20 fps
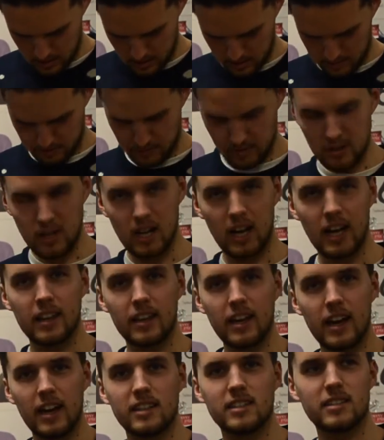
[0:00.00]
I feel like
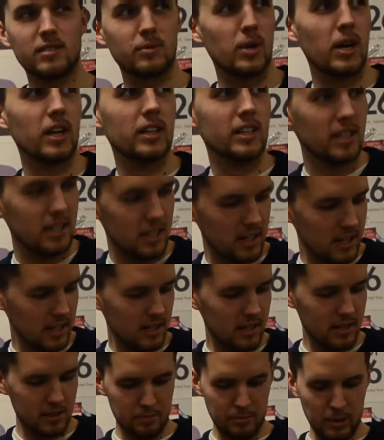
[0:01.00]
that is the one.
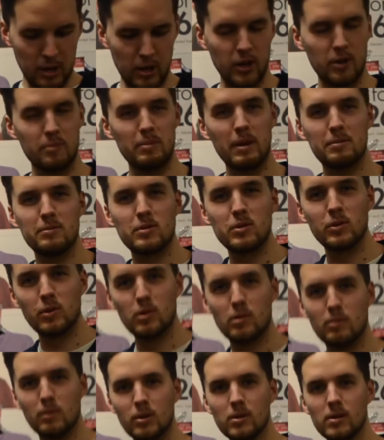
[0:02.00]
It's blue, a bit more
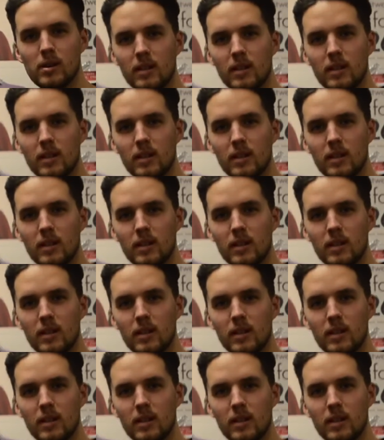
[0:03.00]
normal.